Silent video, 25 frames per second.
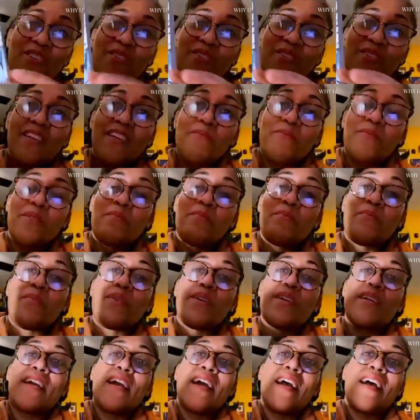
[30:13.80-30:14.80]
so the
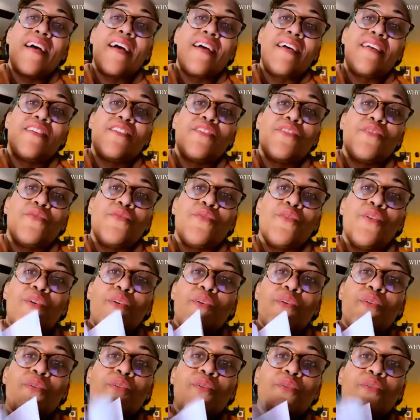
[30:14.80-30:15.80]
book has,
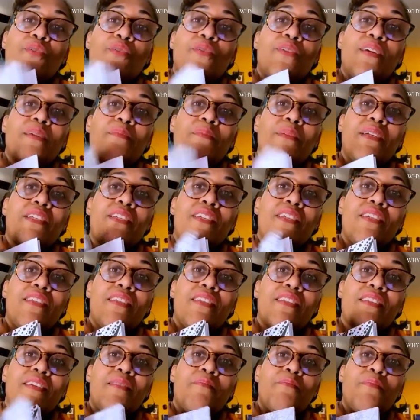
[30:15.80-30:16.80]

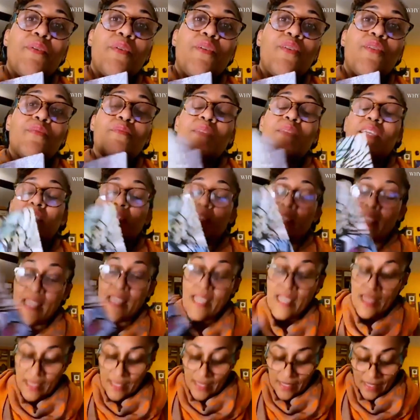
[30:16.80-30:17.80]
images and poems and
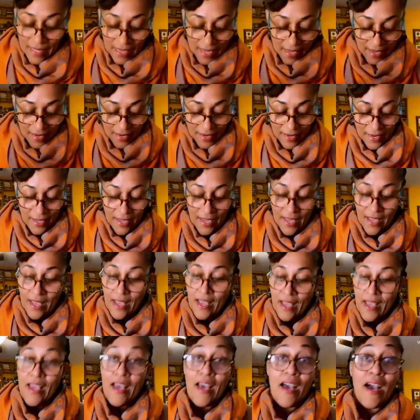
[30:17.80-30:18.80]
things. And
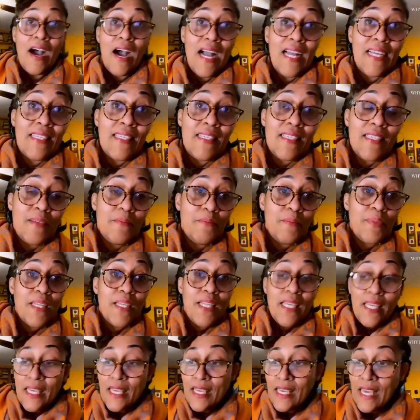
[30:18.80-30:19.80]
I
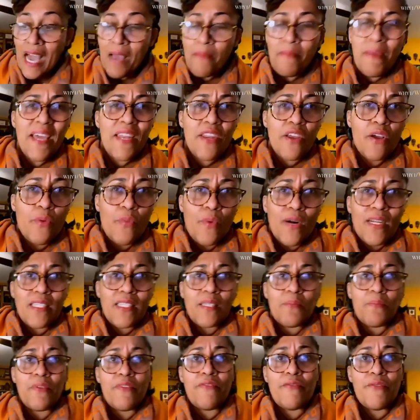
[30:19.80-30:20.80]
met her
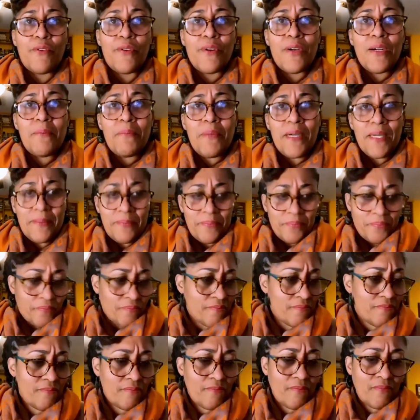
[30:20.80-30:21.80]
once before, but
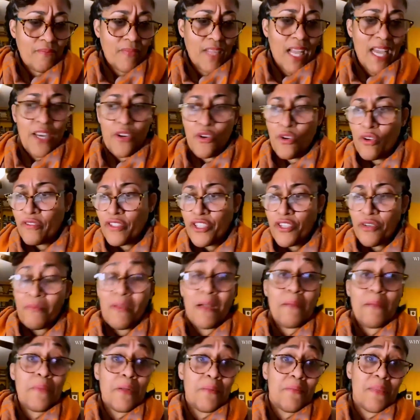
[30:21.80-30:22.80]
I don't know if she
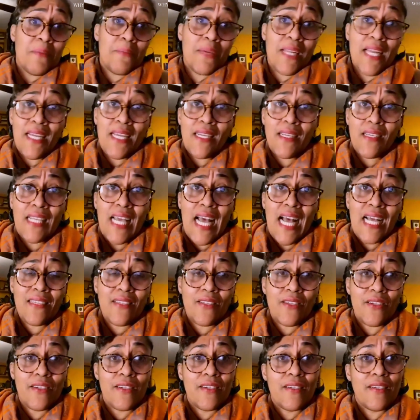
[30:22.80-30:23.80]
remembered me, but I just
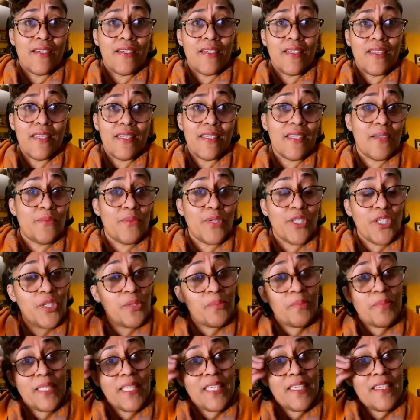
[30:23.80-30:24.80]
asked her. I said,
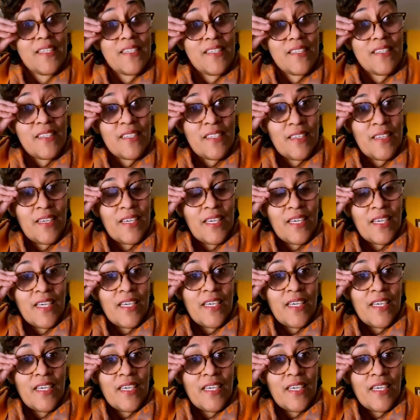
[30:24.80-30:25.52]
would you please,